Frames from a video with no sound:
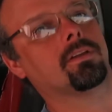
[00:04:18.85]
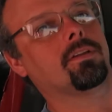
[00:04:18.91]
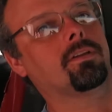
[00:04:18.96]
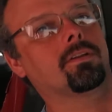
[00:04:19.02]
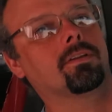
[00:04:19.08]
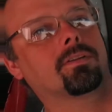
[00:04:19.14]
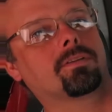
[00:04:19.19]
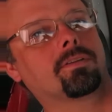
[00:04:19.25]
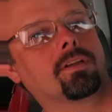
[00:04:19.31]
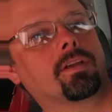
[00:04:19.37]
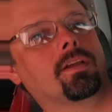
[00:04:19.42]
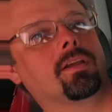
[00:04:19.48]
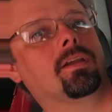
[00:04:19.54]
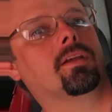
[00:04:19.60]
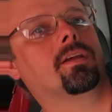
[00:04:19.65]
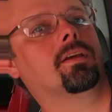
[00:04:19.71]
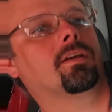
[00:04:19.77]
you can
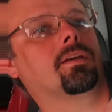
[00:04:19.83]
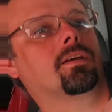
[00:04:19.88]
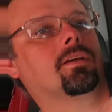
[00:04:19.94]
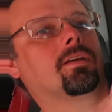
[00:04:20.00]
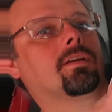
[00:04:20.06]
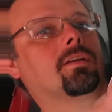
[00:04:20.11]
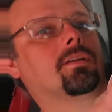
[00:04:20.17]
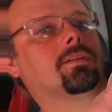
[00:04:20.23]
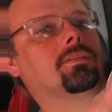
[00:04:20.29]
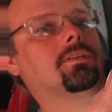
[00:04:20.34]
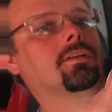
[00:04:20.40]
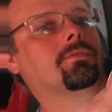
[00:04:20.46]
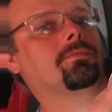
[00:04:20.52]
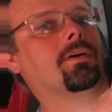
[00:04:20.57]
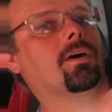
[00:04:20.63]
see, it says